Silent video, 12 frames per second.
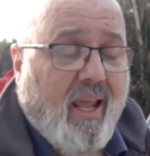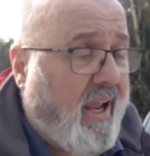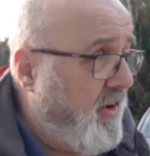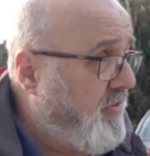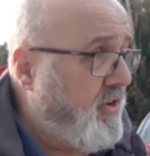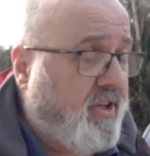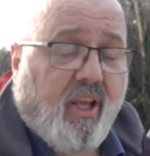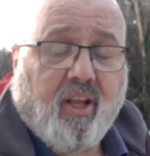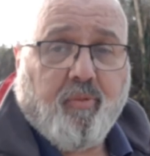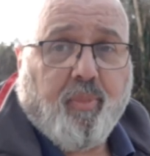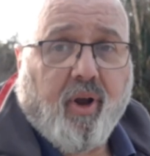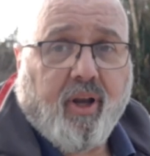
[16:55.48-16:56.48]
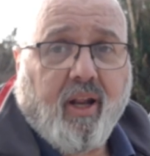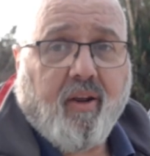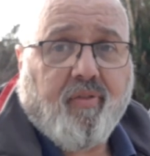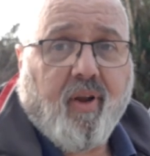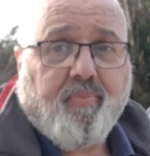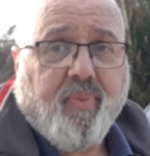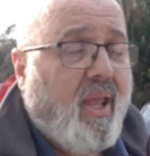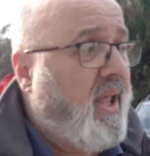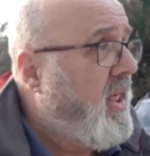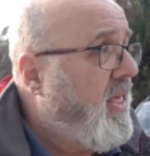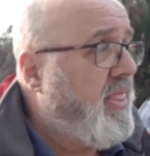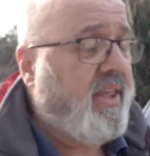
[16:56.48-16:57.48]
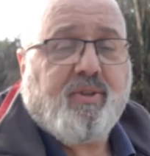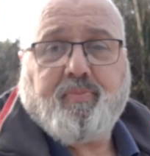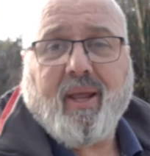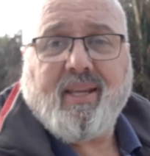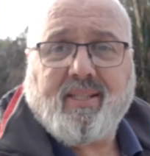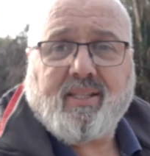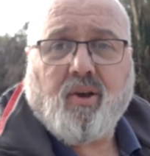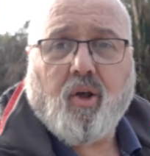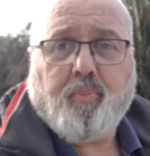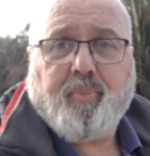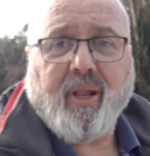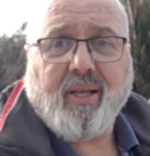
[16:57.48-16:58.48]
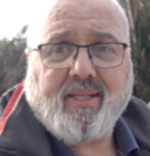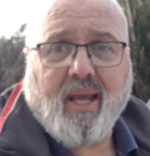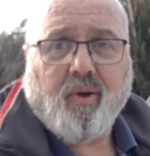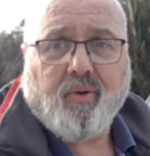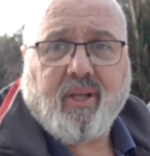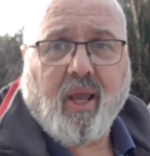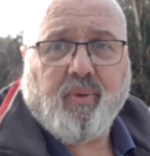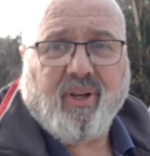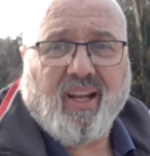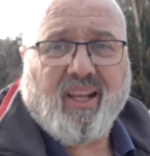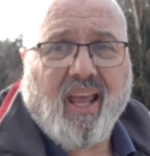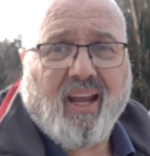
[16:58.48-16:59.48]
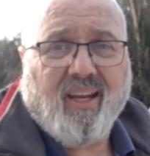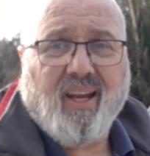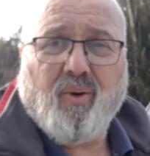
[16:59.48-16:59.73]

if you're thinking of buying an A-frame. This place is called Piltown, County Kilkenny.